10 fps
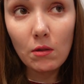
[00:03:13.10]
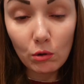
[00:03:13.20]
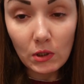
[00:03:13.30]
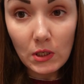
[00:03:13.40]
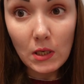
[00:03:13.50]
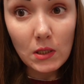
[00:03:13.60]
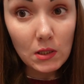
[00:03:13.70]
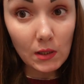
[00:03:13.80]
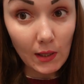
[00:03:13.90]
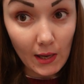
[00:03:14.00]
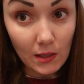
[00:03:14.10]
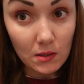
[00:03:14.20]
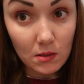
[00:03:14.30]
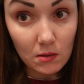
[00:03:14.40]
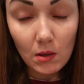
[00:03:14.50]
three days
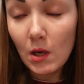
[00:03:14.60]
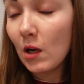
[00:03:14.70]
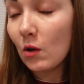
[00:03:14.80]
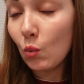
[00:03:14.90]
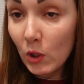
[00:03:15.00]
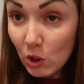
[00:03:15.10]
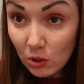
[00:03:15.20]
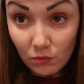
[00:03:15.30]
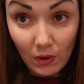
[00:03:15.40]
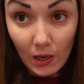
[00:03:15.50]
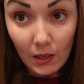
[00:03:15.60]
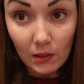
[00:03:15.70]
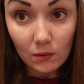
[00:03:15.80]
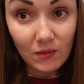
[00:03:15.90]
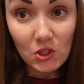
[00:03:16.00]
late which is
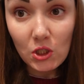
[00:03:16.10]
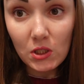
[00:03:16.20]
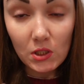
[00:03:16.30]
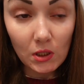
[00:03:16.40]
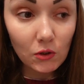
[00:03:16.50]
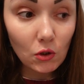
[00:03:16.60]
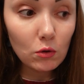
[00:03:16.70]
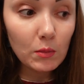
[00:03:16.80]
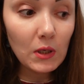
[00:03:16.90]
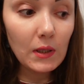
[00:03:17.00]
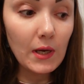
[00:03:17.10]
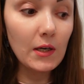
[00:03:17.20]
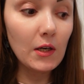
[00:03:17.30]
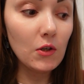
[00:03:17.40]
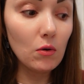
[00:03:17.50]
fine, which is still normal,
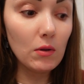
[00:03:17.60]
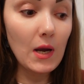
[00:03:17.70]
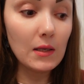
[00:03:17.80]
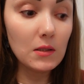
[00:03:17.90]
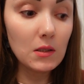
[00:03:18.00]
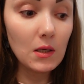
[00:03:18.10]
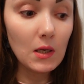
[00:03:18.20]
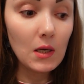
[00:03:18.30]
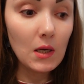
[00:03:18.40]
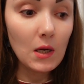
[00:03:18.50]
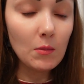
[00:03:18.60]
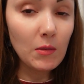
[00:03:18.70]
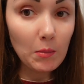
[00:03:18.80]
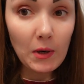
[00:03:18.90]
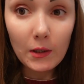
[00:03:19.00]
and I know that
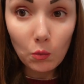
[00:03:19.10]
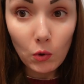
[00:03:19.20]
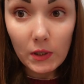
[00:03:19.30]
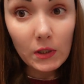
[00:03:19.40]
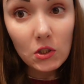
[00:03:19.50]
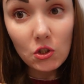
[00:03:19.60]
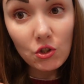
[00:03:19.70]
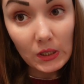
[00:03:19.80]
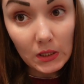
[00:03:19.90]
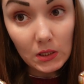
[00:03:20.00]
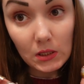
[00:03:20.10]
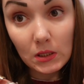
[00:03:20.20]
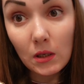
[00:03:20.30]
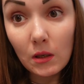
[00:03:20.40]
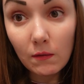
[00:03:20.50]
my body works just
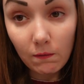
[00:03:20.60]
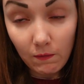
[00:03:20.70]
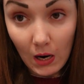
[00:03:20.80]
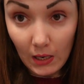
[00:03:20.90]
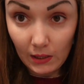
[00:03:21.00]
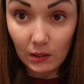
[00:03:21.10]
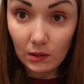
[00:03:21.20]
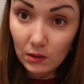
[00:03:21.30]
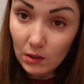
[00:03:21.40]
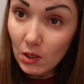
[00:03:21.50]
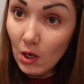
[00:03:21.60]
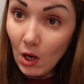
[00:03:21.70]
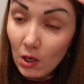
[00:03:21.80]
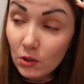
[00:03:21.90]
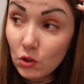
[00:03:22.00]
fine.
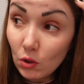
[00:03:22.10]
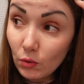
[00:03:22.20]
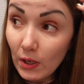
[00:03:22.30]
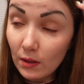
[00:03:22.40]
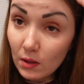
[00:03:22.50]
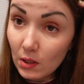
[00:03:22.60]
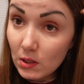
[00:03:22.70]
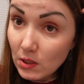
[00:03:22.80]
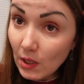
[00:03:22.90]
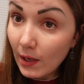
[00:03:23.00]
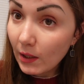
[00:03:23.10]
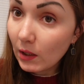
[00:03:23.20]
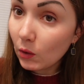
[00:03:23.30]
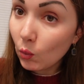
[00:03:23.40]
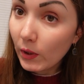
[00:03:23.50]
So, yeah, this
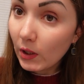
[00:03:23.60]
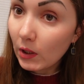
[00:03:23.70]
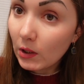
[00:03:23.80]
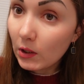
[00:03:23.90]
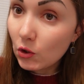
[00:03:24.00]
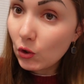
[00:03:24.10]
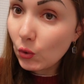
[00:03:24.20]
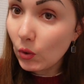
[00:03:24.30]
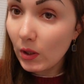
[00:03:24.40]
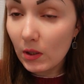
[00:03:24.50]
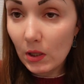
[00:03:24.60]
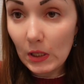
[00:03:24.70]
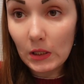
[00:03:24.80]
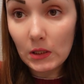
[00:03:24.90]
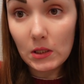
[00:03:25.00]
cycle we're gonna do the
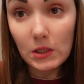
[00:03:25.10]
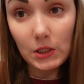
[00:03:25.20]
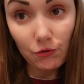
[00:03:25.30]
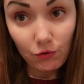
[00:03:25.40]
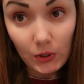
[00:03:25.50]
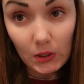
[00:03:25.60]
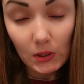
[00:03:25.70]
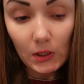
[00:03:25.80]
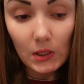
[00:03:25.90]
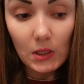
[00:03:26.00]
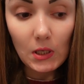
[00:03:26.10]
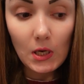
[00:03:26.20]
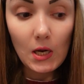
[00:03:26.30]
things differently.